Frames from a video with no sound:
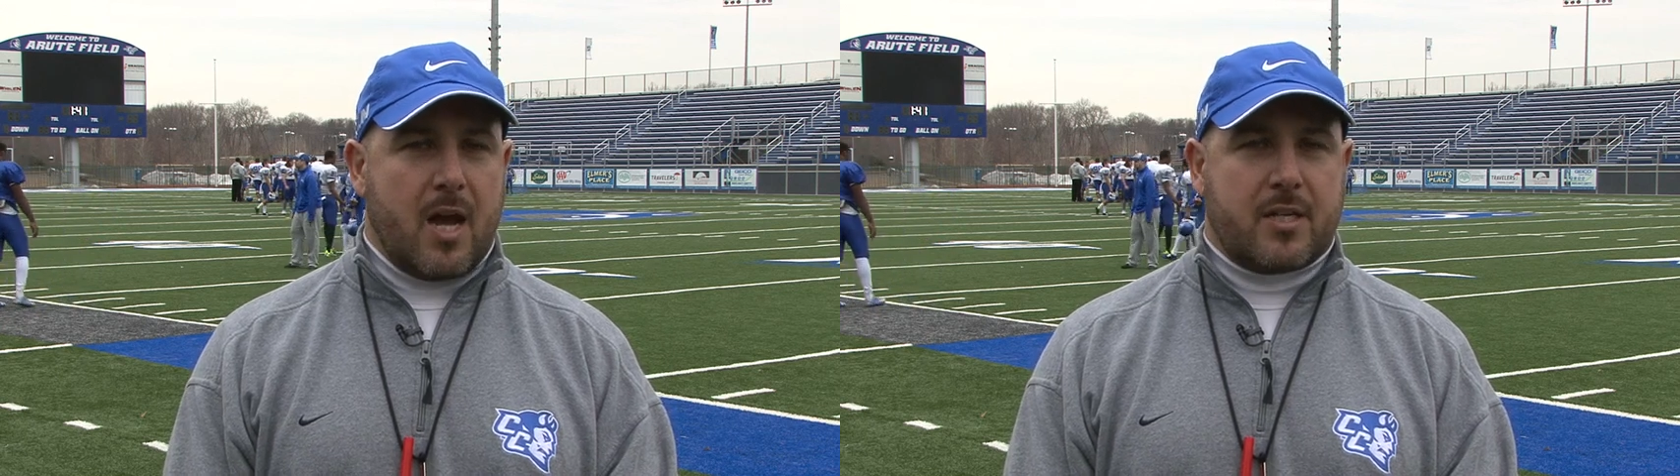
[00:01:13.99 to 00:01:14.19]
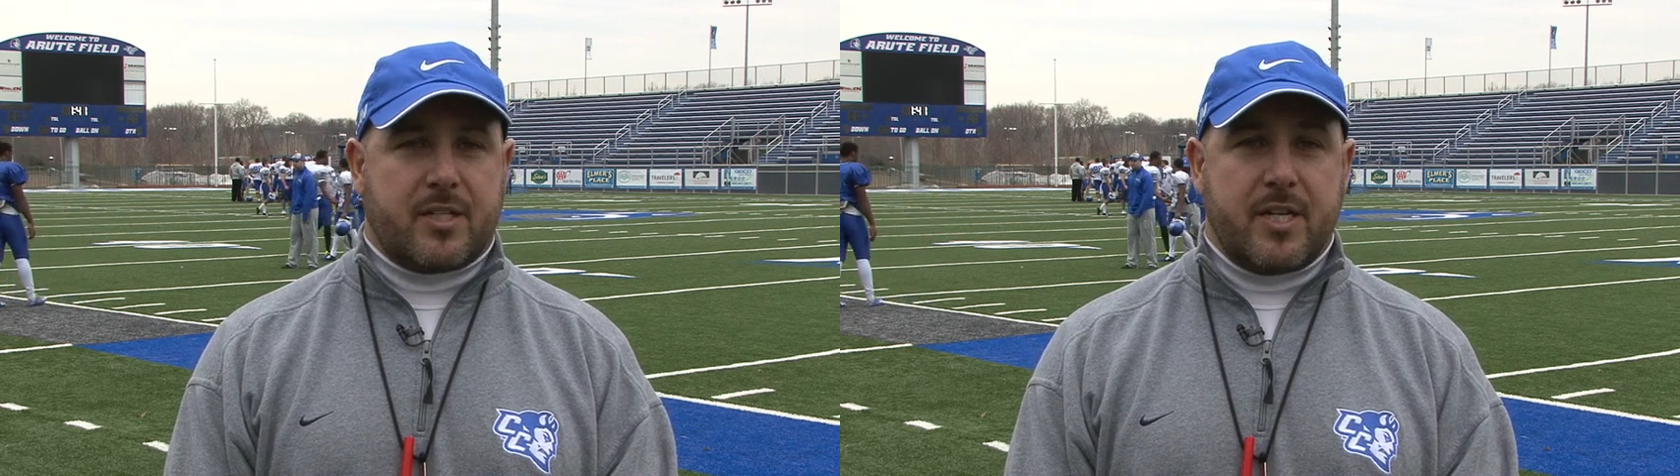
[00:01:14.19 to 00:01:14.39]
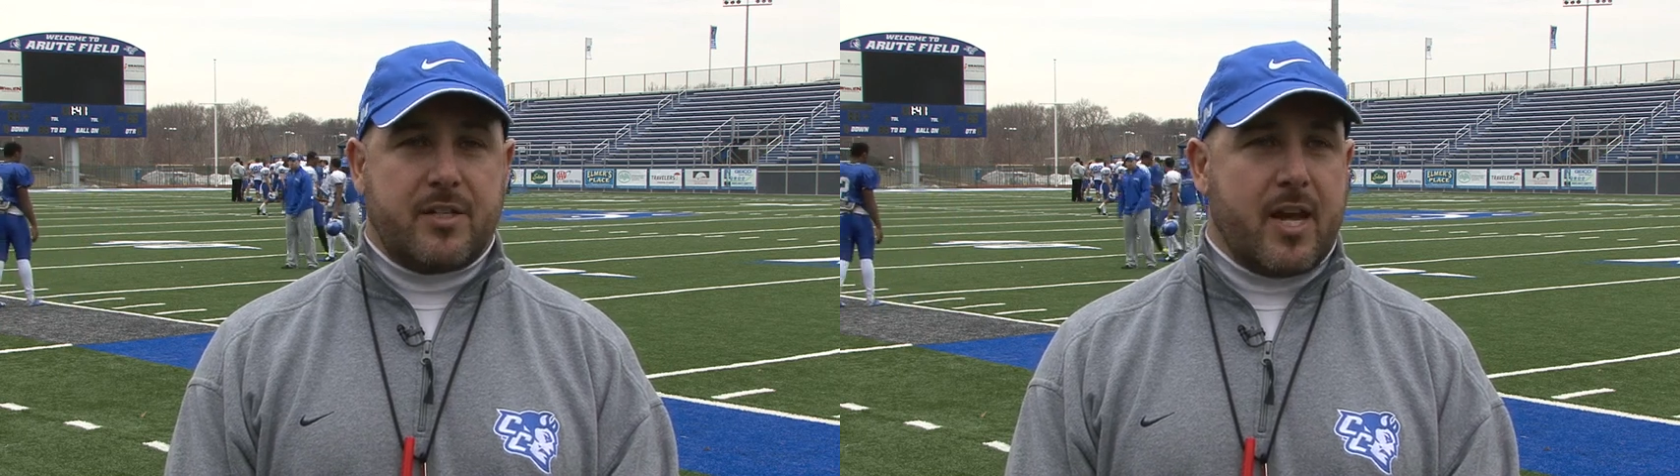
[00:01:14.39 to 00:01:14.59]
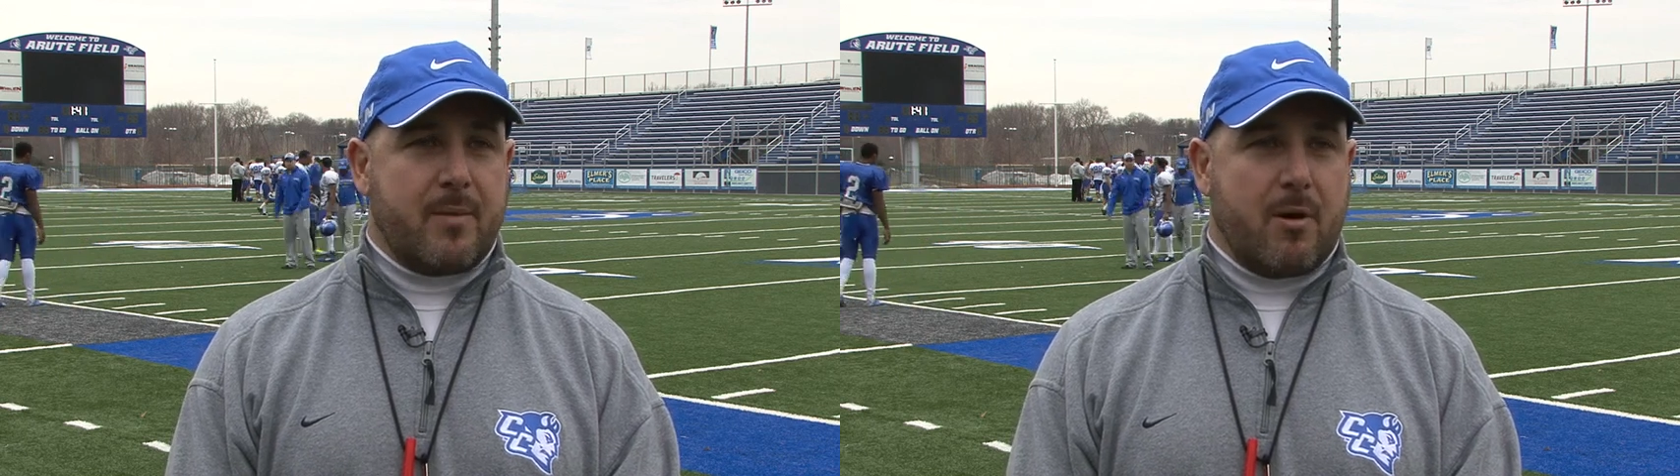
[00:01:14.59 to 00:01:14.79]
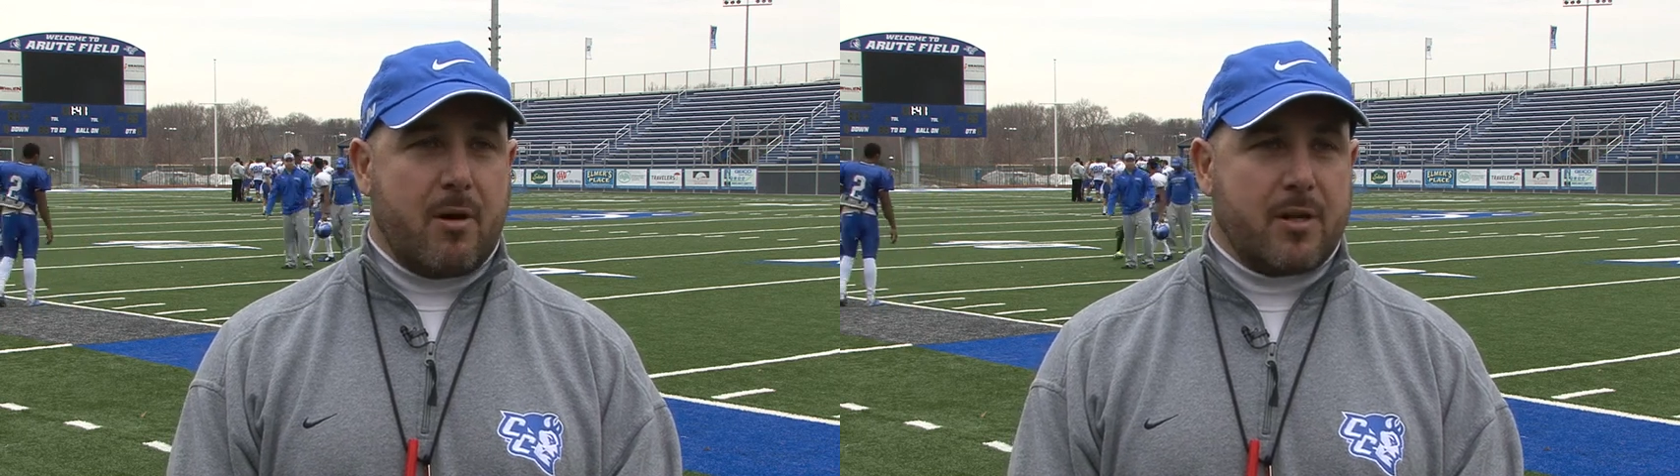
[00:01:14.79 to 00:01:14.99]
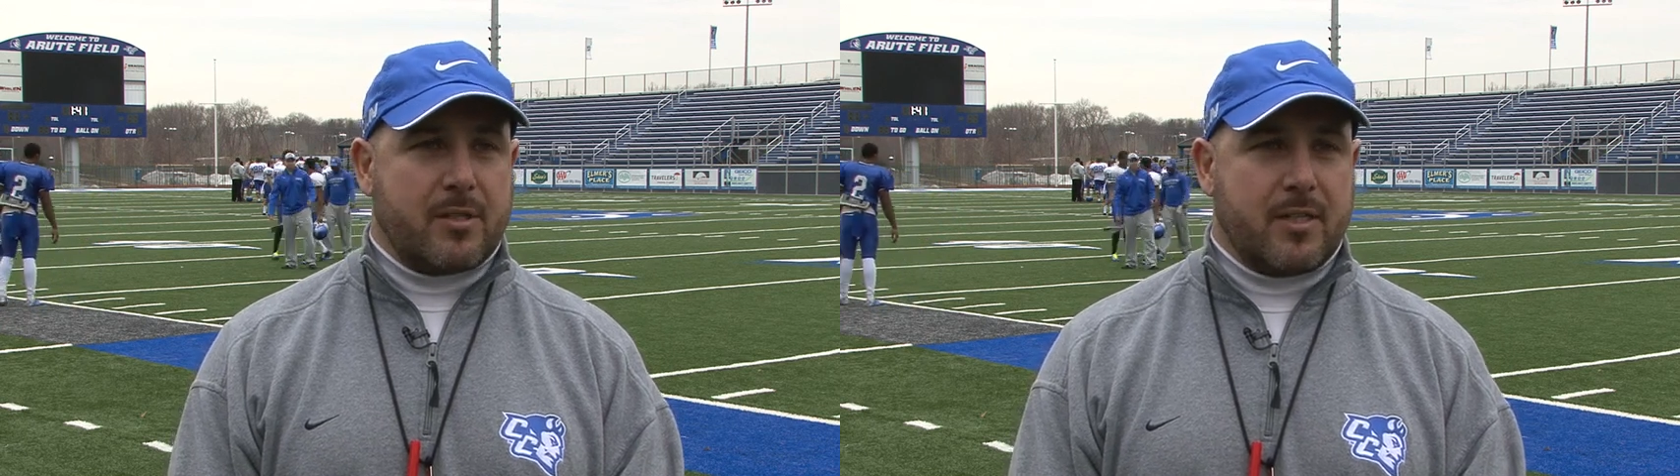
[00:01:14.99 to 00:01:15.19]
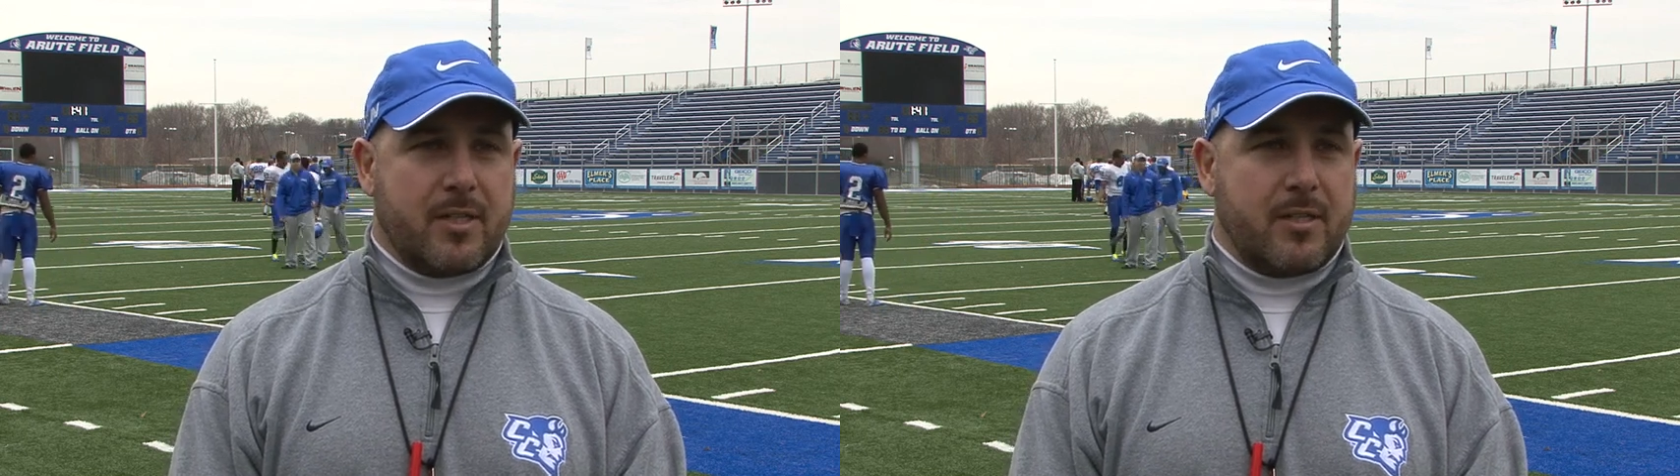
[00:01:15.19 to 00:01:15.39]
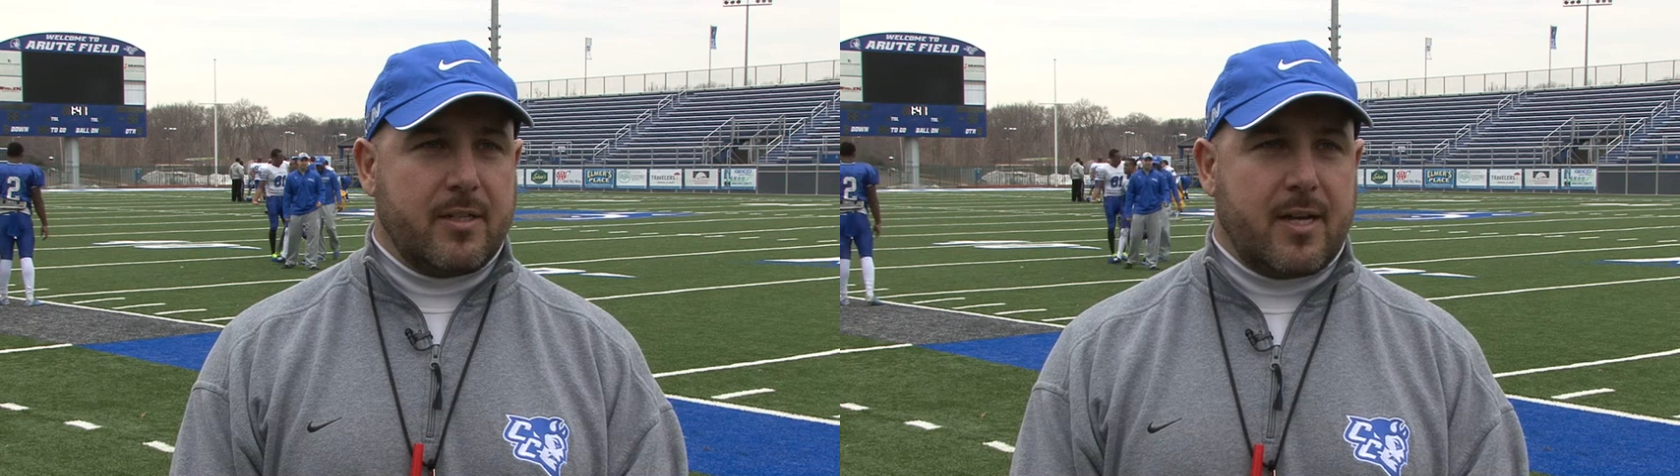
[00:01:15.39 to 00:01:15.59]
Uh, C.J.
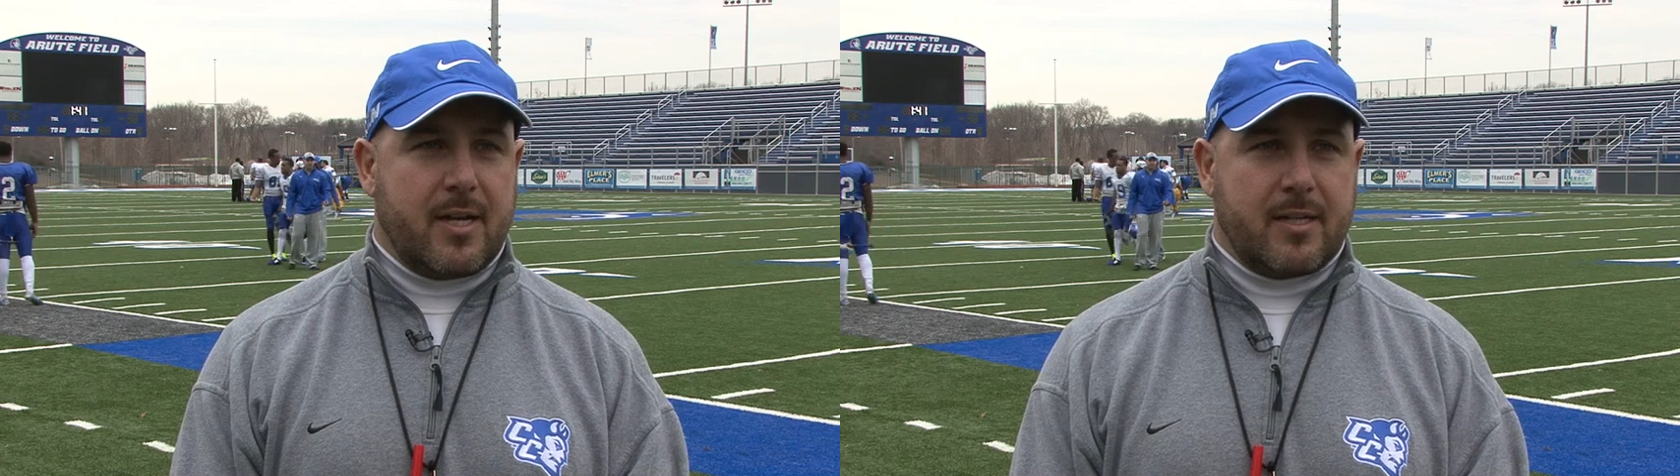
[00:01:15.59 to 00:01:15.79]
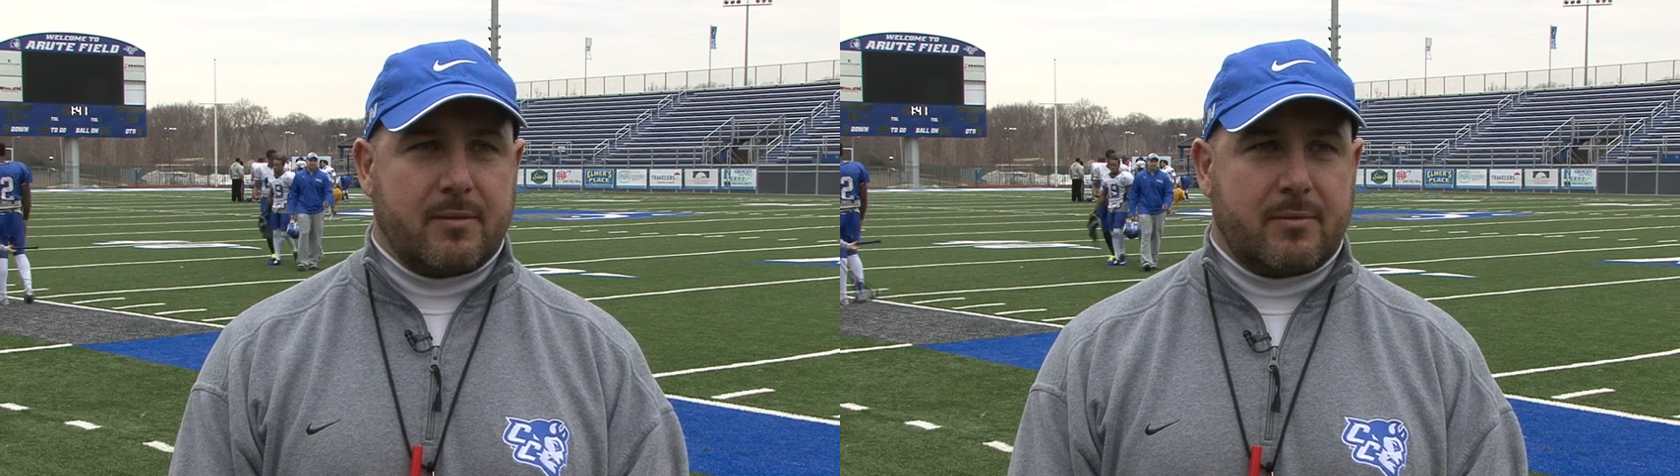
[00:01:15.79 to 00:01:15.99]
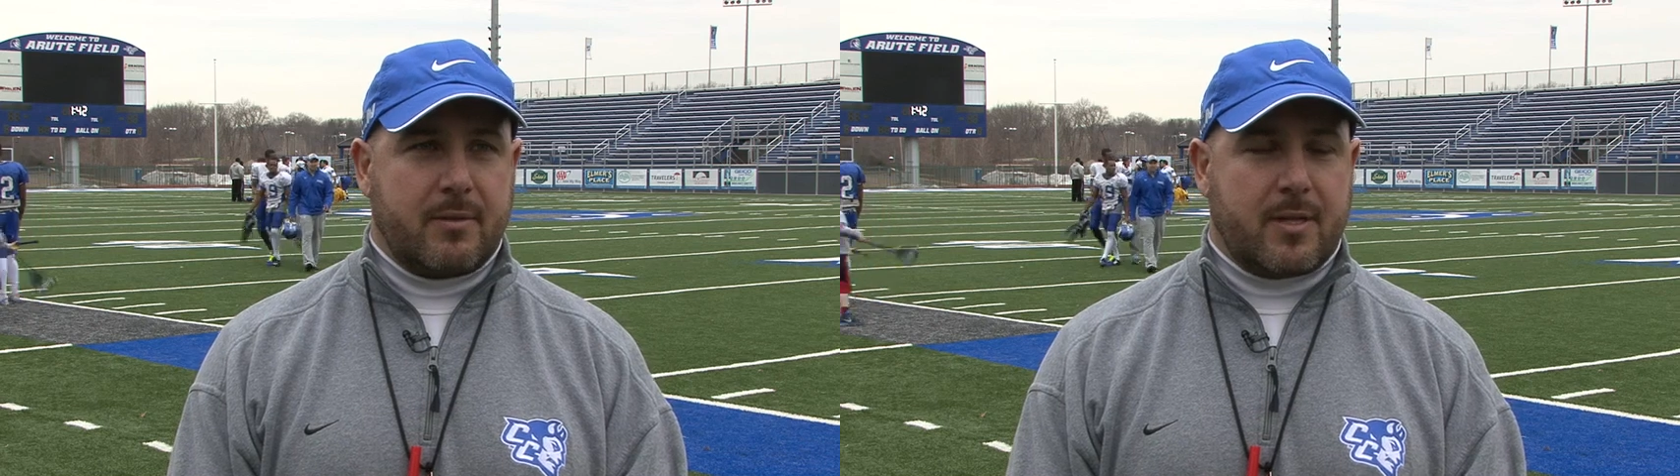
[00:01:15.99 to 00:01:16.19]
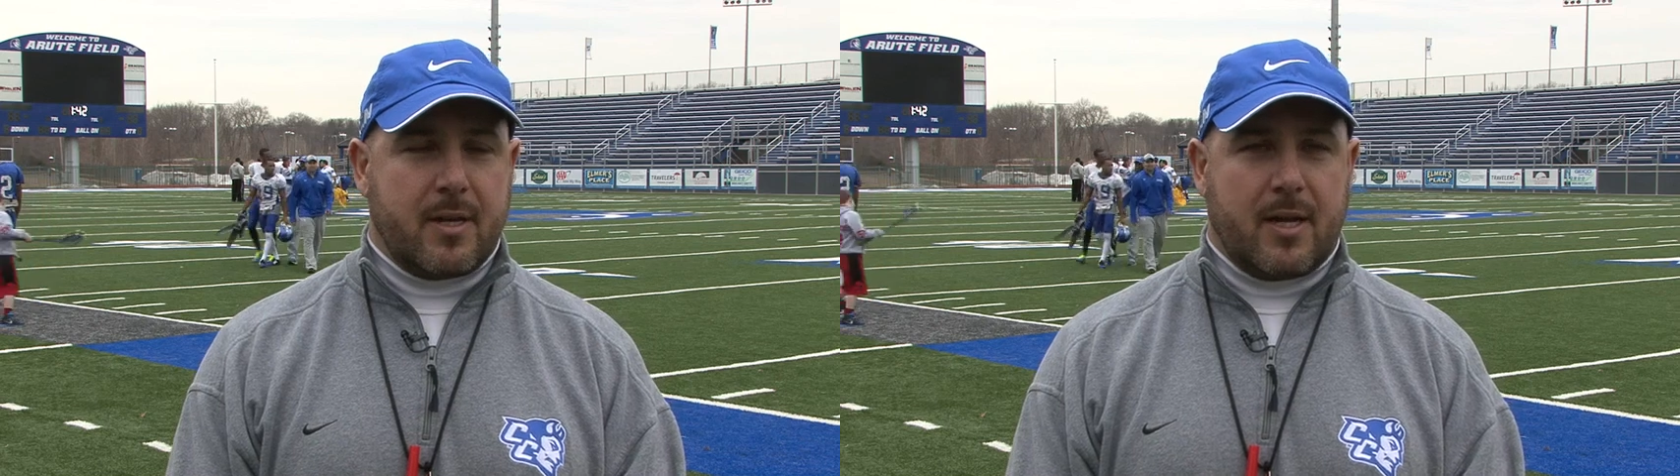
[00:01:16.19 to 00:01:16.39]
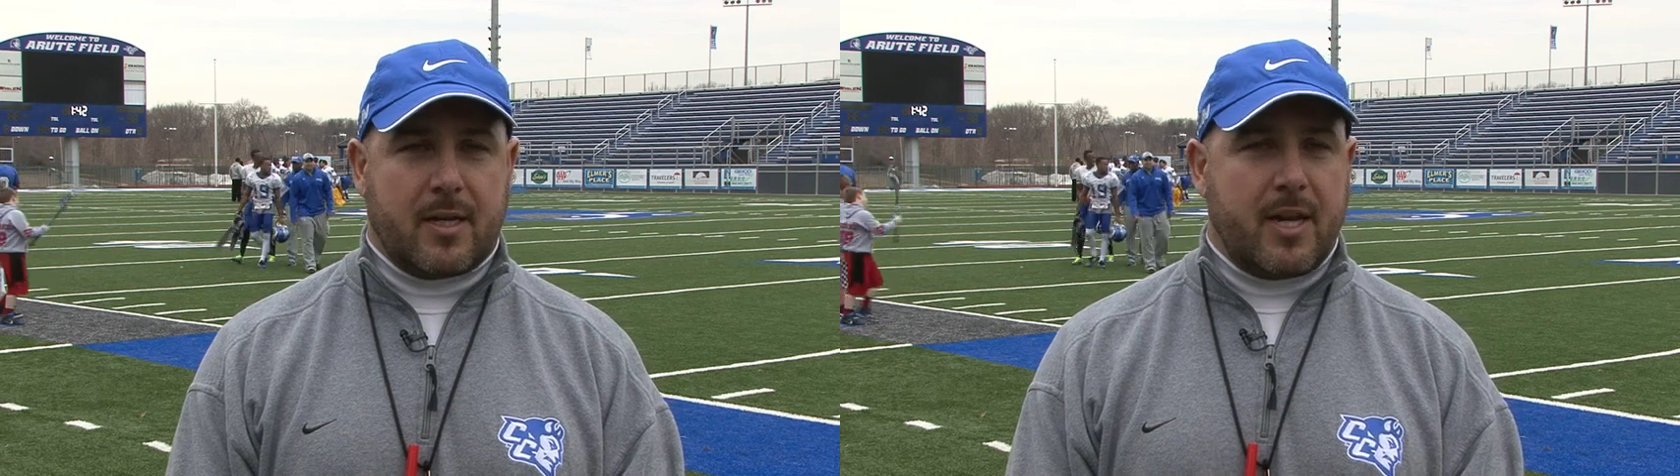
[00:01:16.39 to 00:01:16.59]
Morrison, uh, uh,